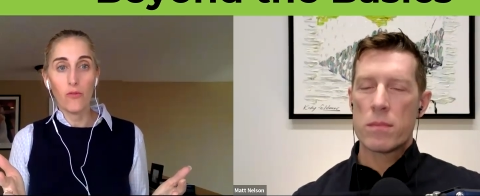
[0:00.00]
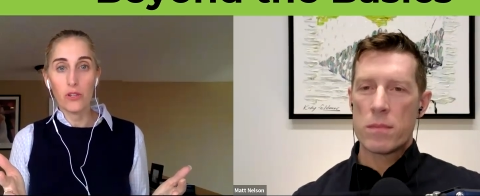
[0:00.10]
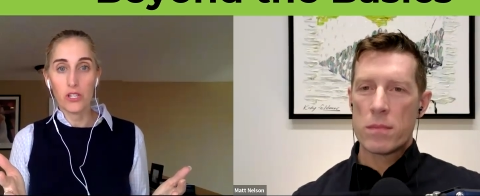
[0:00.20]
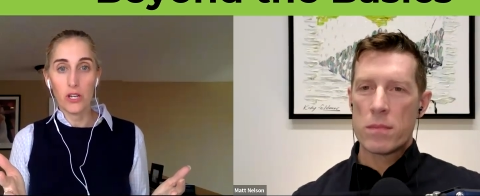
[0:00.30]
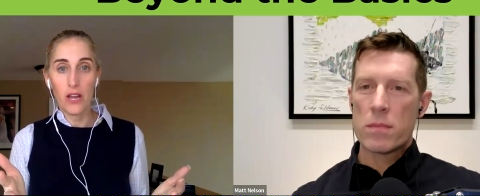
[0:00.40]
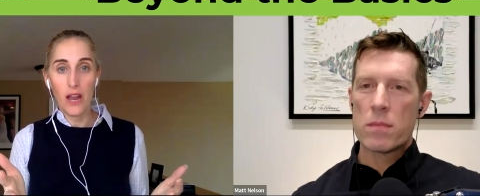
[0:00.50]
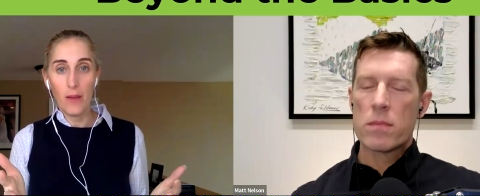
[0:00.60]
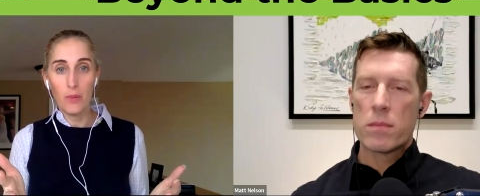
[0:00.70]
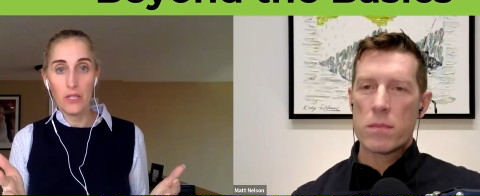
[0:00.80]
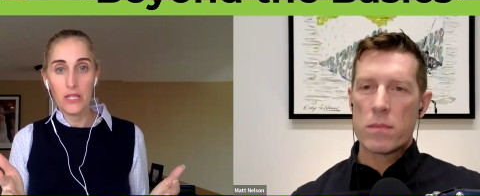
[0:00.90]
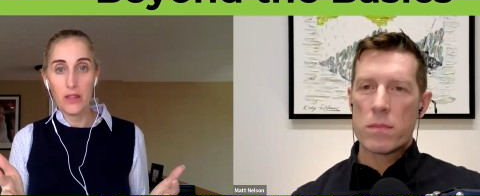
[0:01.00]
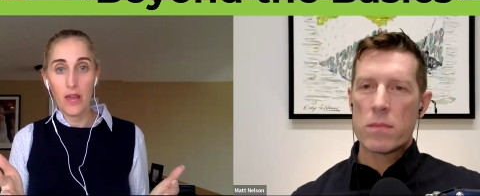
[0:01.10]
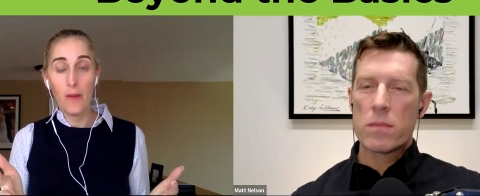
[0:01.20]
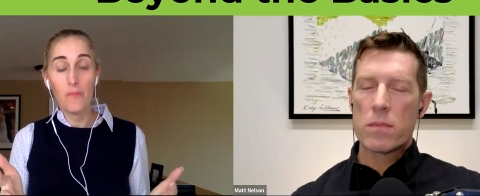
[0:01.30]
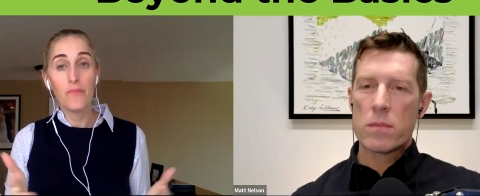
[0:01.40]
Speaker 1: of what's going to happen to
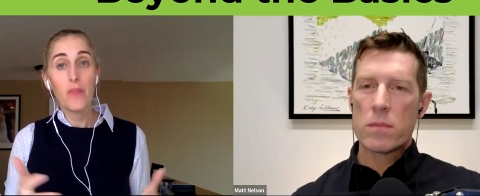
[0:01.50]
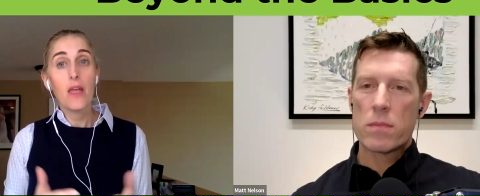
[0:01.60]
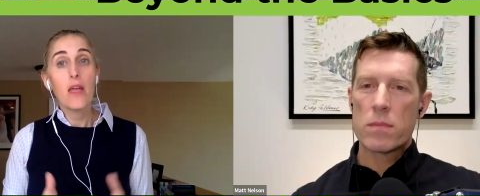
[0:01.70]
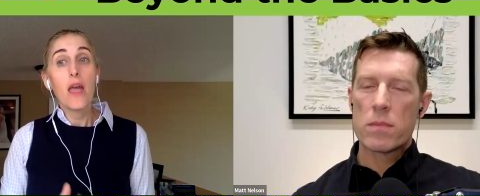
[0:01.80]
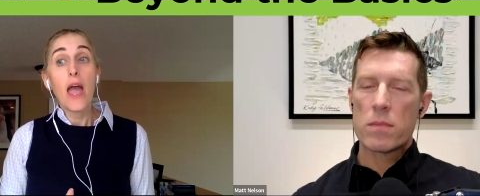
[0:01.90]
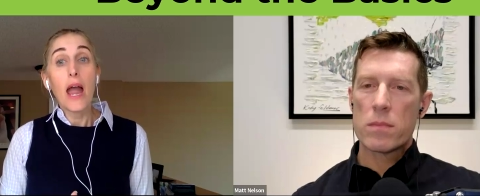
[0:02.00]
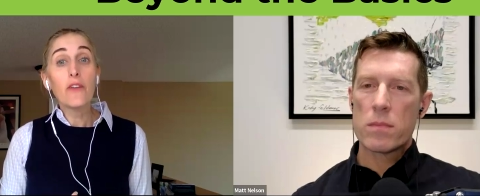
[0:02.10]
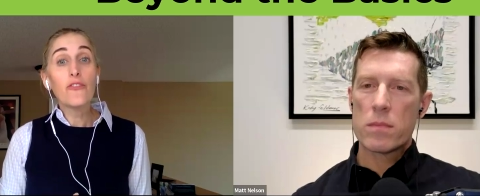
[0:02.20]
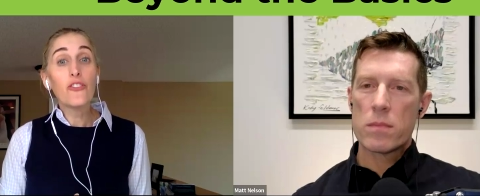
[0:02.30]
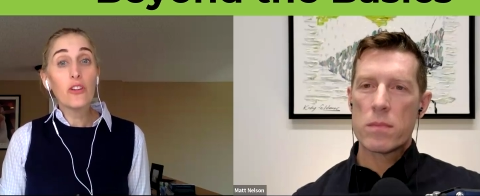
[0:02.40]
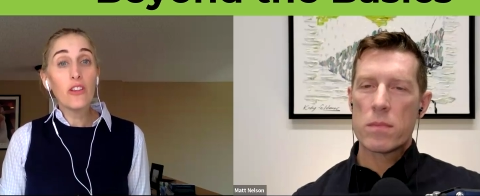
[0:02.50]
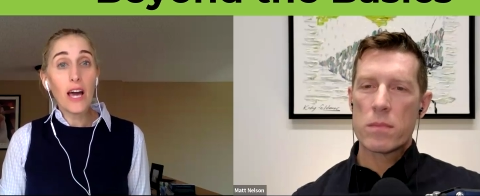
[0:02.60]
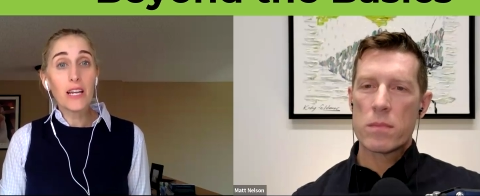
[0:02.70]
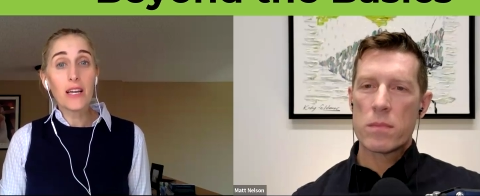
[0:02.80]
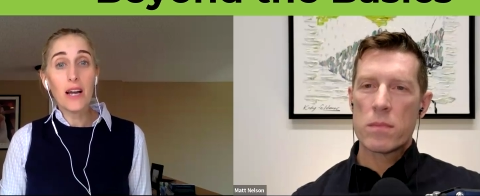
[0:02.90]
them. And for a
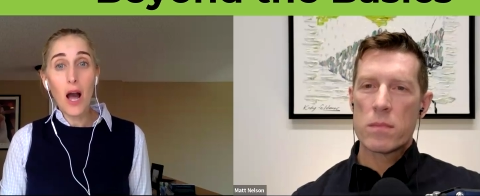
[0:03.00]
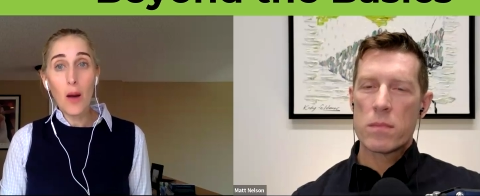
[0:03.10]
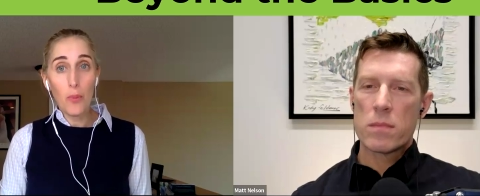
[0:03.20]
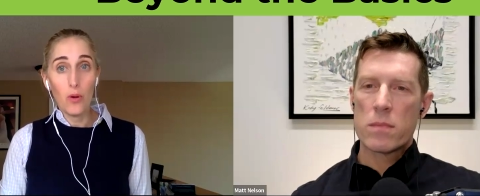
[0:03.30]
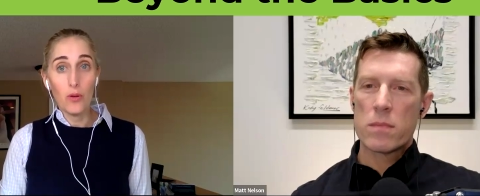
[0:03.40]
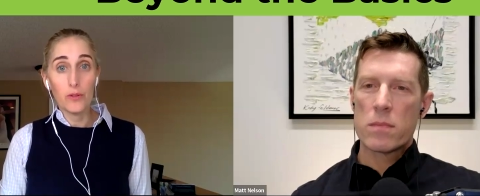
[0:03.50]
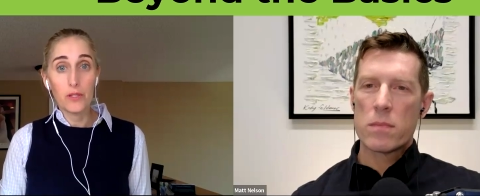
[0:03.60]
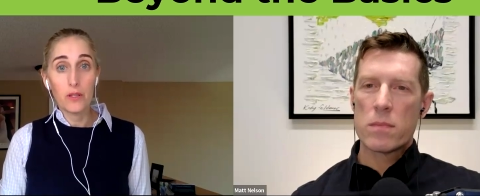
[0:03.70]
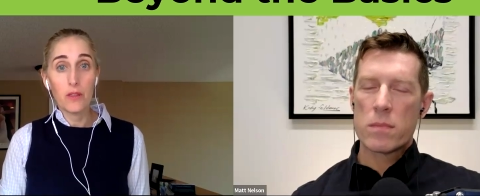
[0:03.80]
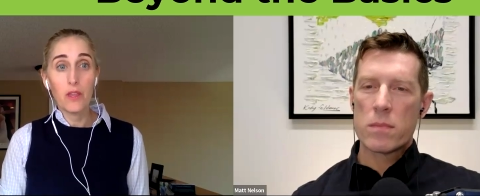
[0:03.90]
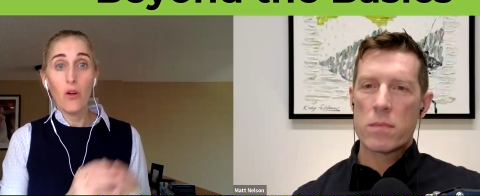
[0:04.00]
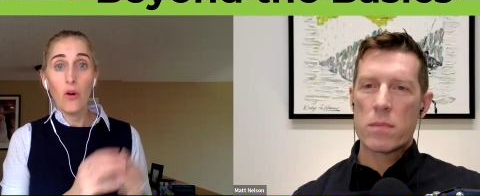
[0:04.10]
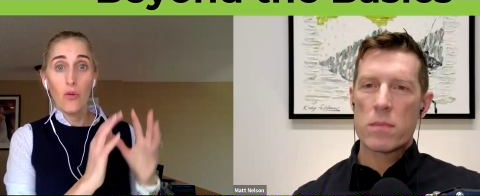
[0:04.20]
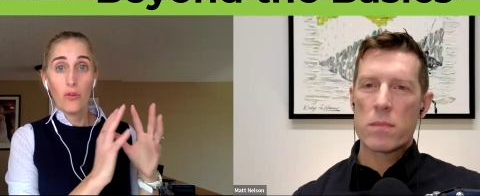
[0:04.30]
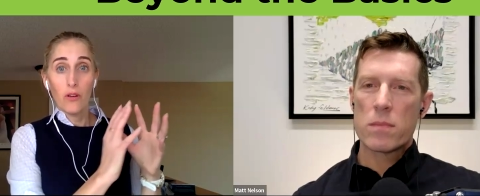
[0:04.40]
lot of couples, they'll
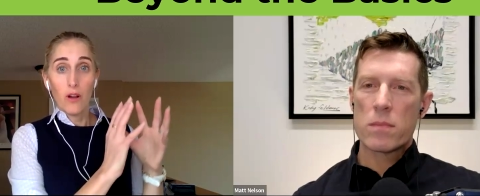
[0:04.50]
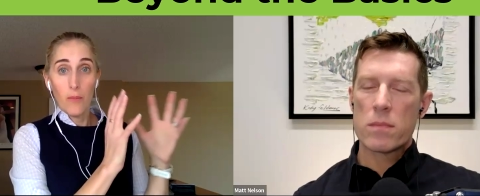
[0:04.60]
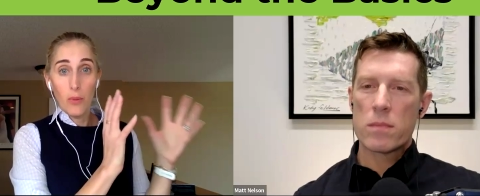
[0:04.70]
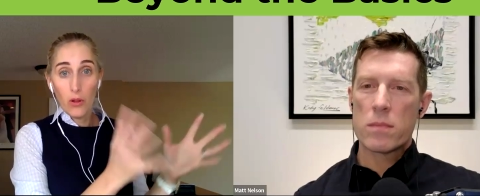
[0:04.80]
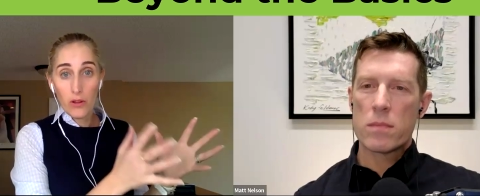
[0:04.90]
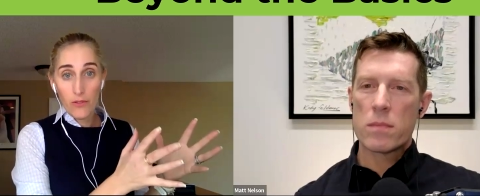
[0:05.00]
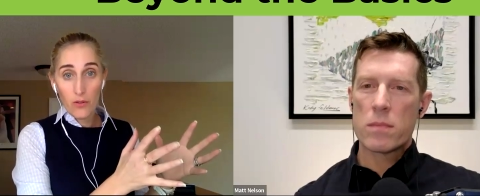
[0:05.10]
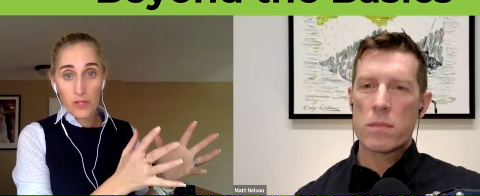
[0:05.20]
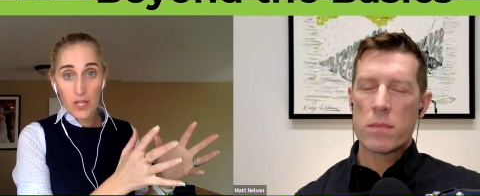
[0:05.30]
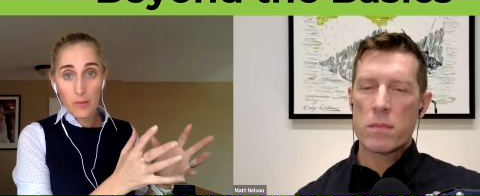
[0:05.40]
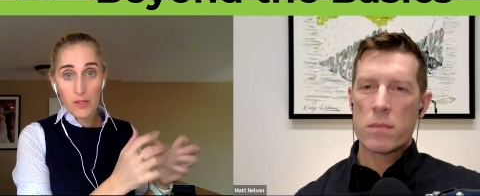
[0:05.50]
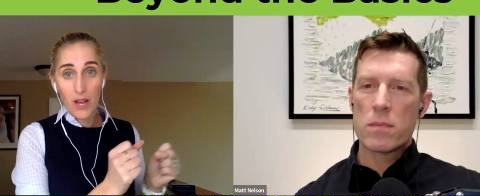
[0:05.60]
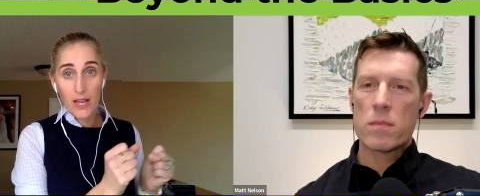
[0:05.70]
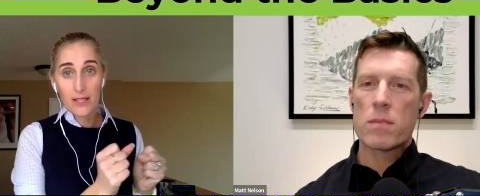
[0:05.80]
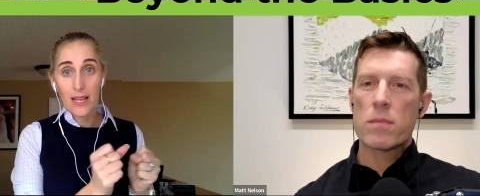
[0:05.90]
own a bulk of those types of
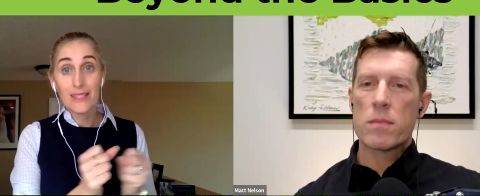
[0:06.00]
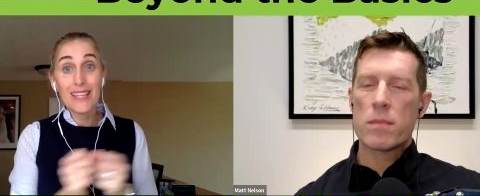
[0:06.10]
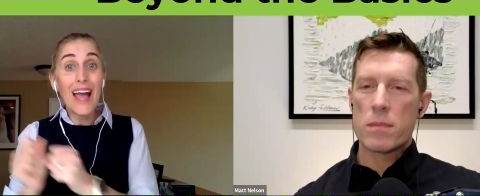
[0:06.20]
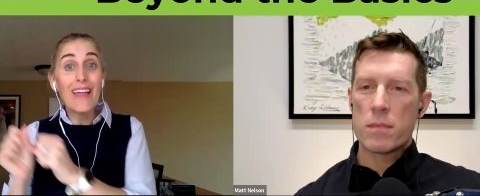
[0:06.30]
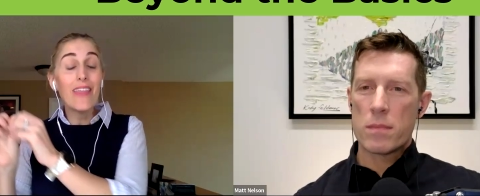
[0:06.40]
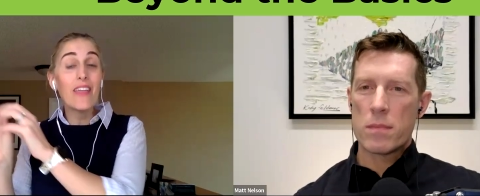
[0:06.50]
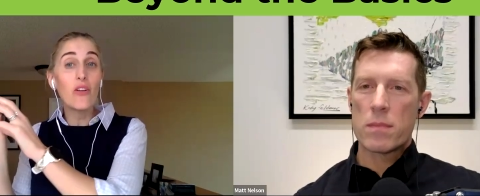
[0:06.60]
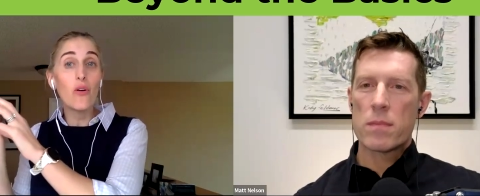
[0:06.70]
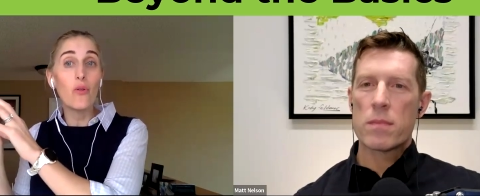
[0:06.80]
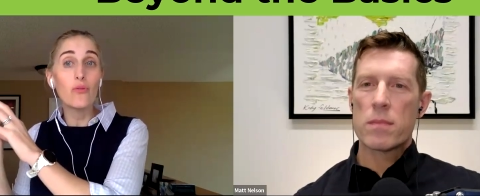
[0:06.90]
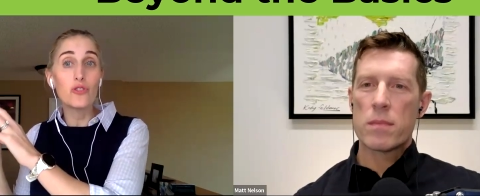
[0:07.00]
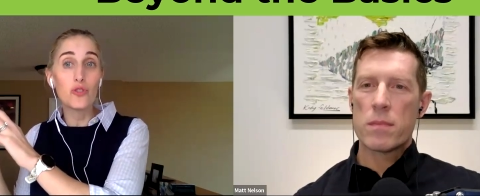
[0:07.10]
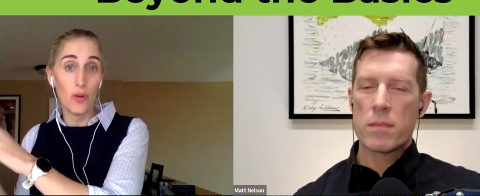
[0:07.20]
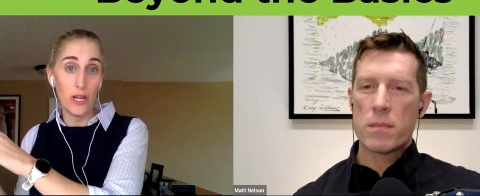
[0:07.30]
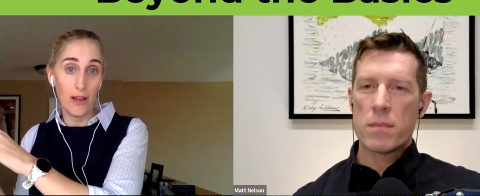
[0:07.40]
assets and then they'll own
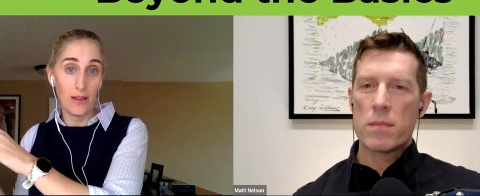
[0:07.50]
joint